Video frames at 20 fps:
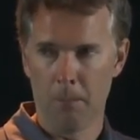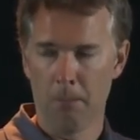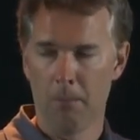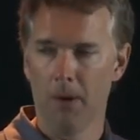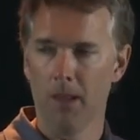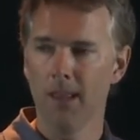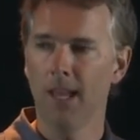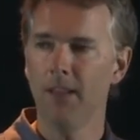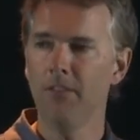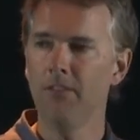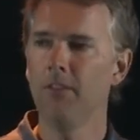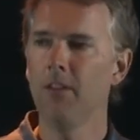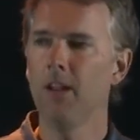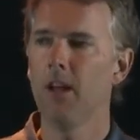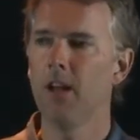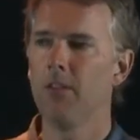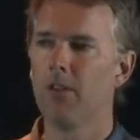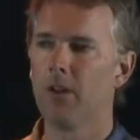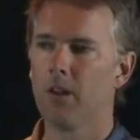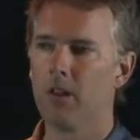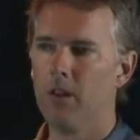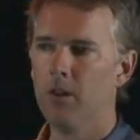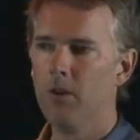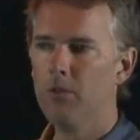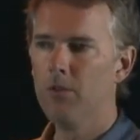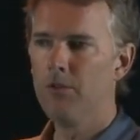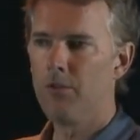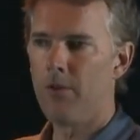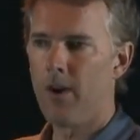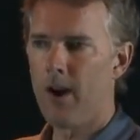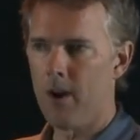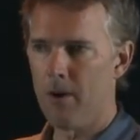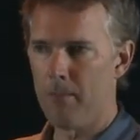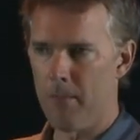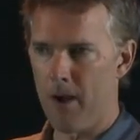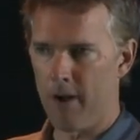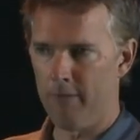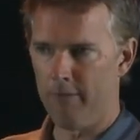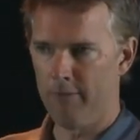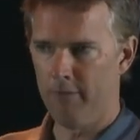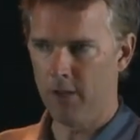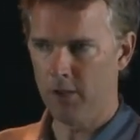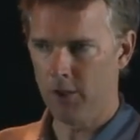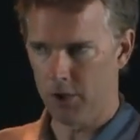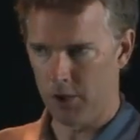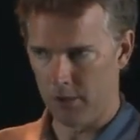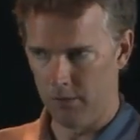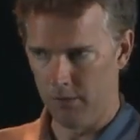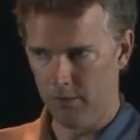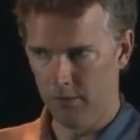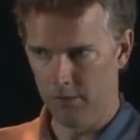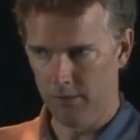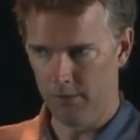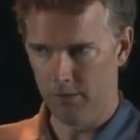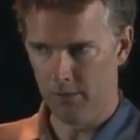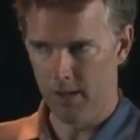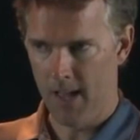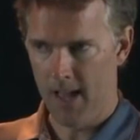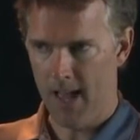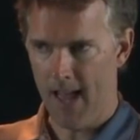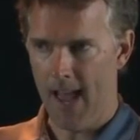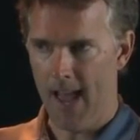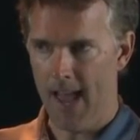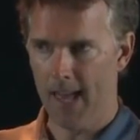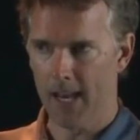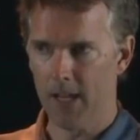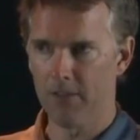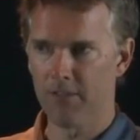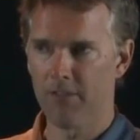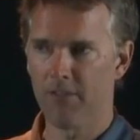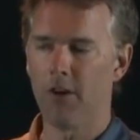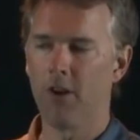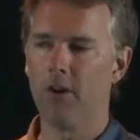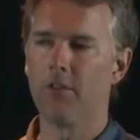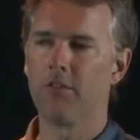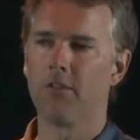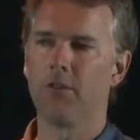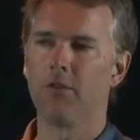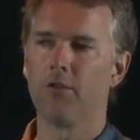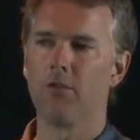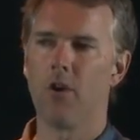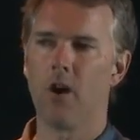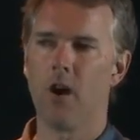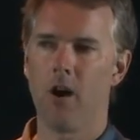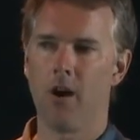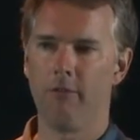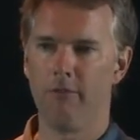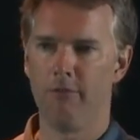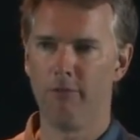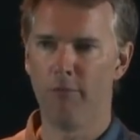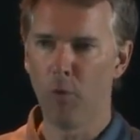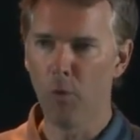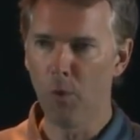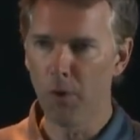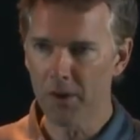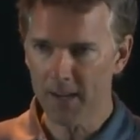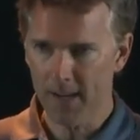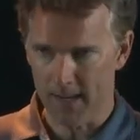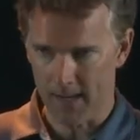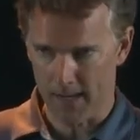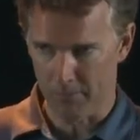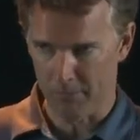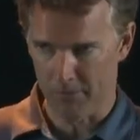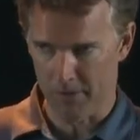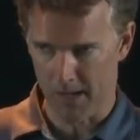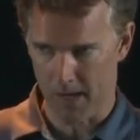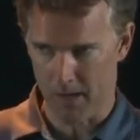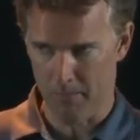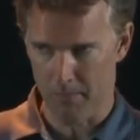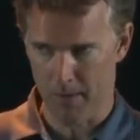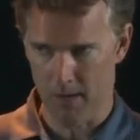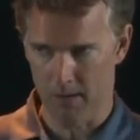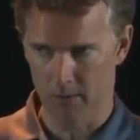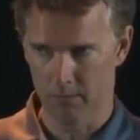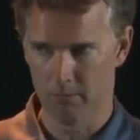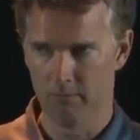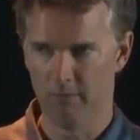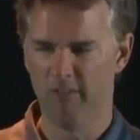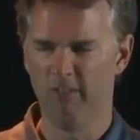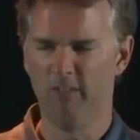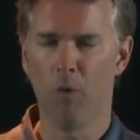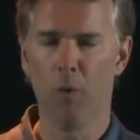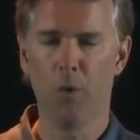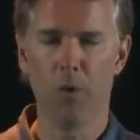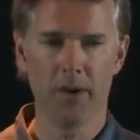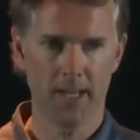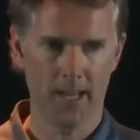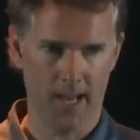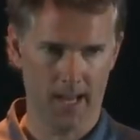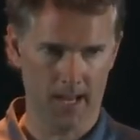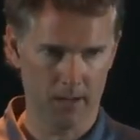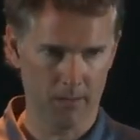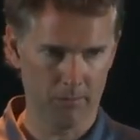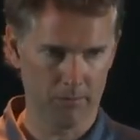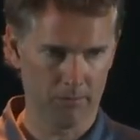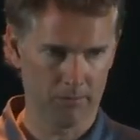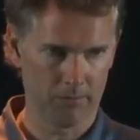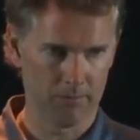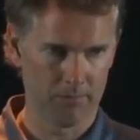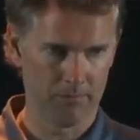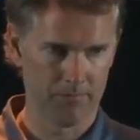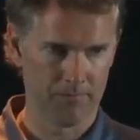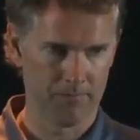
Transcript: But let's say the clothes dryer malfunctions and it starts to draw four times that amount, 40 amps.